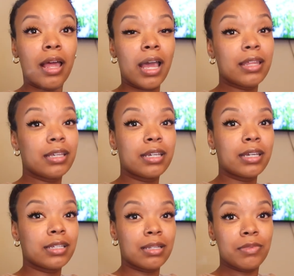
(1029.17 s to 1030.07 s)
I
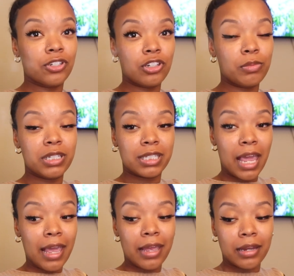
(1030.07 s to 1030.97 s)
think something should be
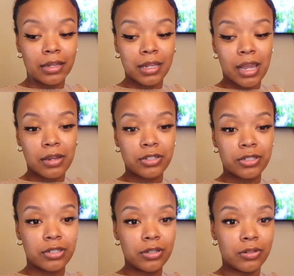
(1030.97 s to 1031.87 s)
said. Like, I
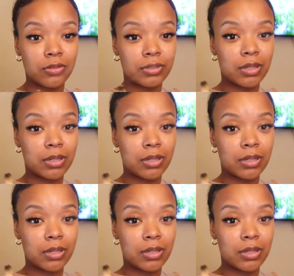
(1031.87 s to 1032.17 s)
just do.